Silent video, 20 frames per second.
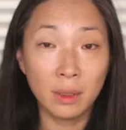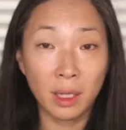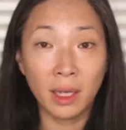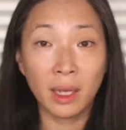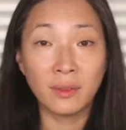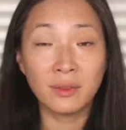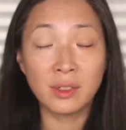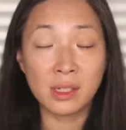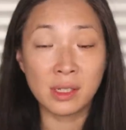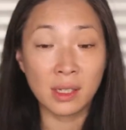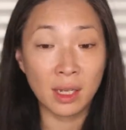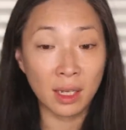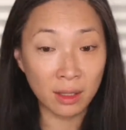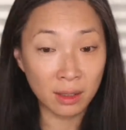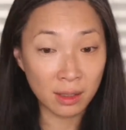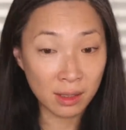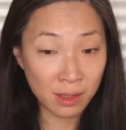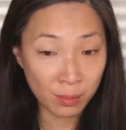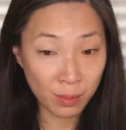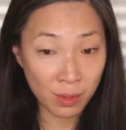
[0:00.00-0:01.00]
I have to say,
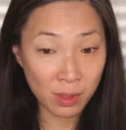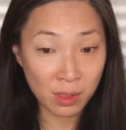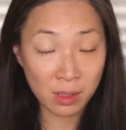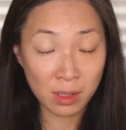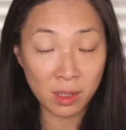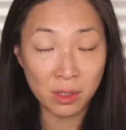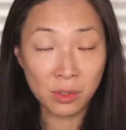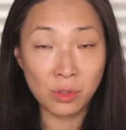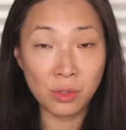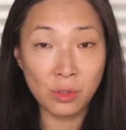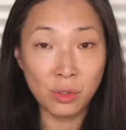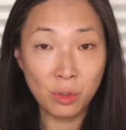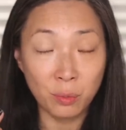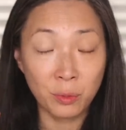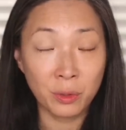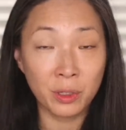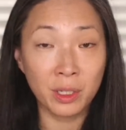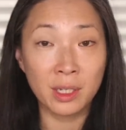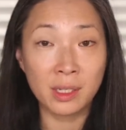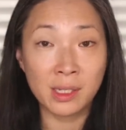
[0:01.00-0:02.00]
this was
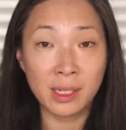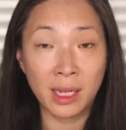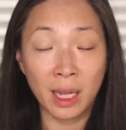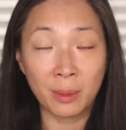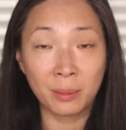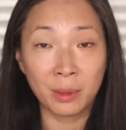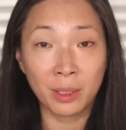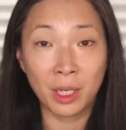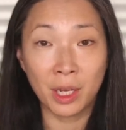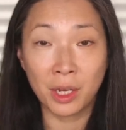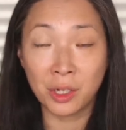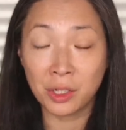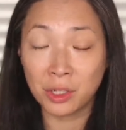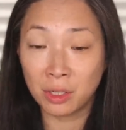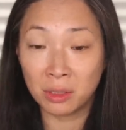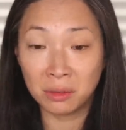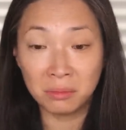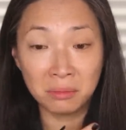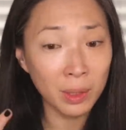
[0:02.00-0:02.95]
super easy application.